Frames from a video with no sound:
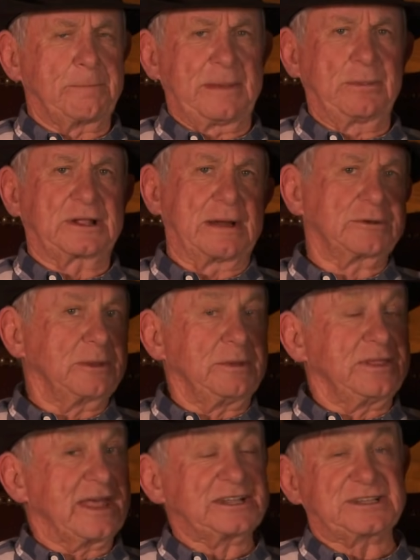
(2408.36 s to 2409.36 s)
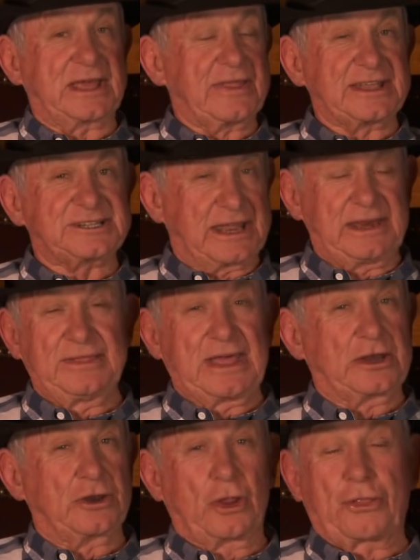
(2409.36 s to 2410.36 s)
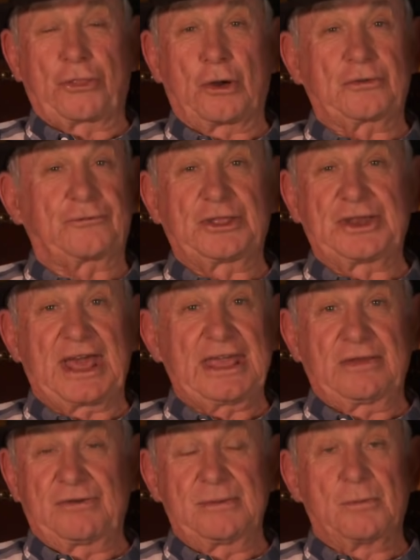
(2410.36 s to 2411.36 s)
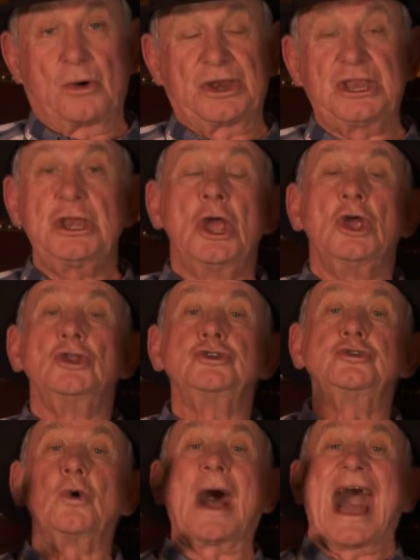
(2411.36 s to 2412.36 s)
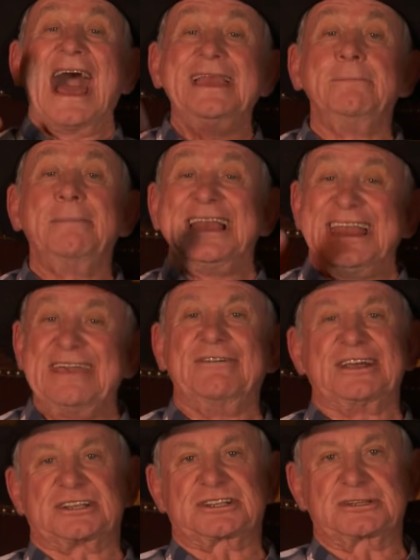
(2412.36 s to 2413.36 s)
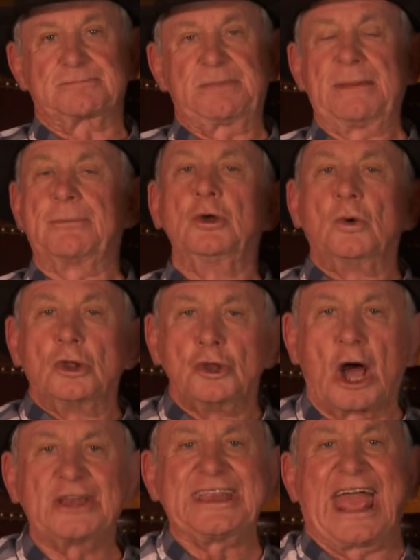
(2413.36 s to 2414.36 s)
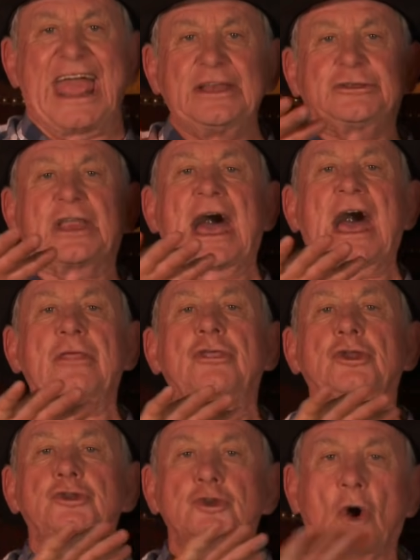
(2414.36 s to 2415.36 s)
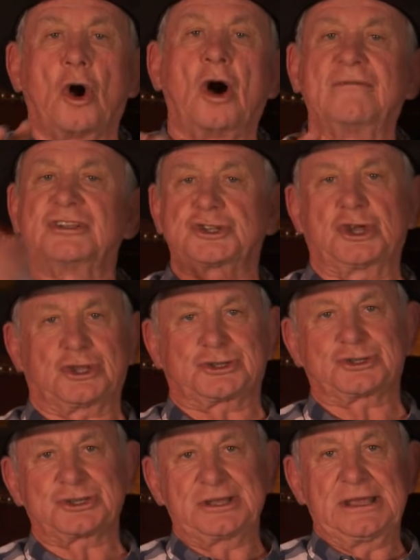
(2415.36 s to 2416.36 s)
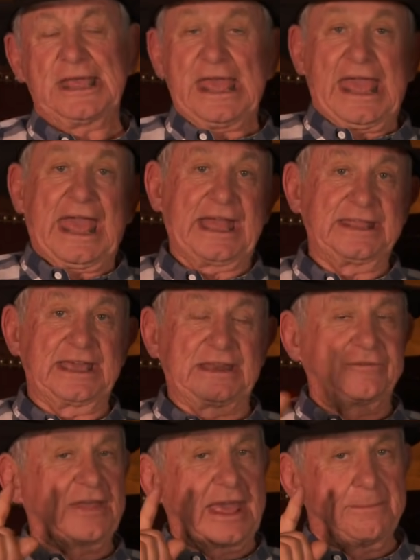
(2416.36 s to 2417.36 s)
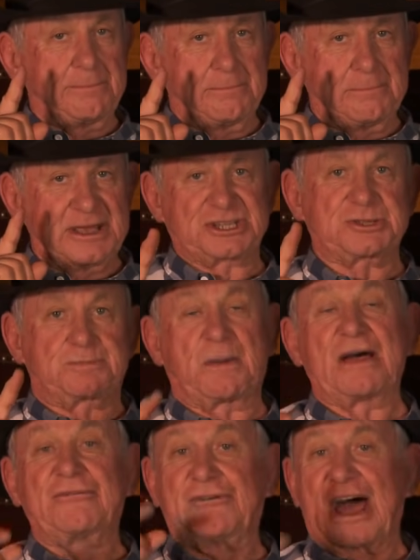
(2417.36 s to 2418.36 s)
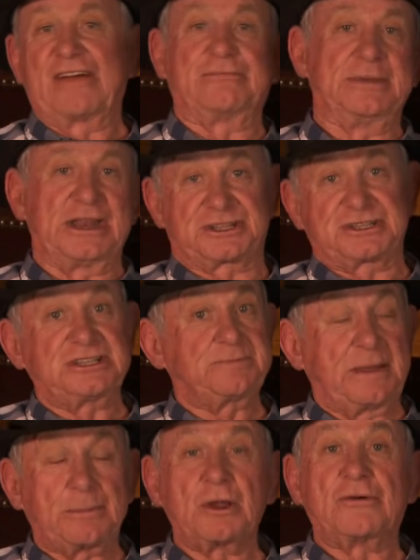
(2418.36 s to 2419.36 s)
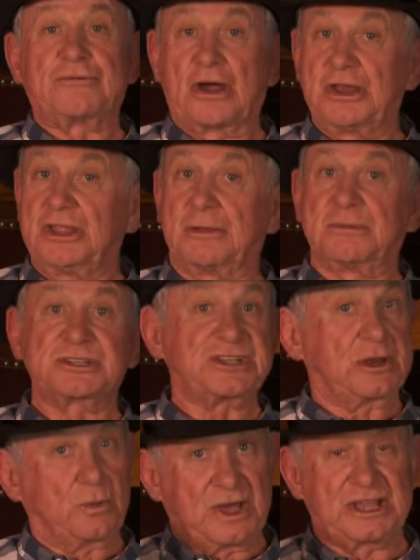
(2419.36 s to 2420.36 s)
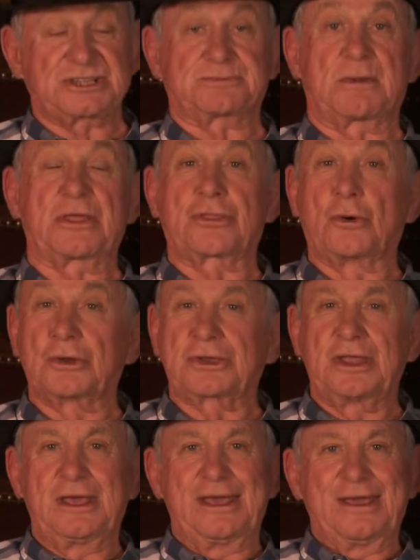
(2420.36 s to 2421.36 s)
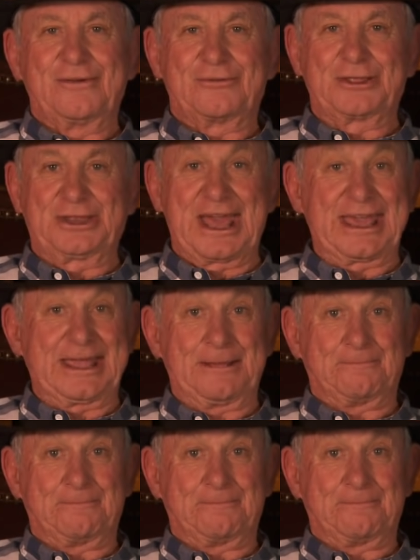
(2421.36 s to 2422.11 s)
people come to me and they say they send in that little thought for the day every morning to unbelievers, people who will not enter the door of a church. And yet if they miss by 5 minutes, these people are phoning them and saying, where's my thought for the day?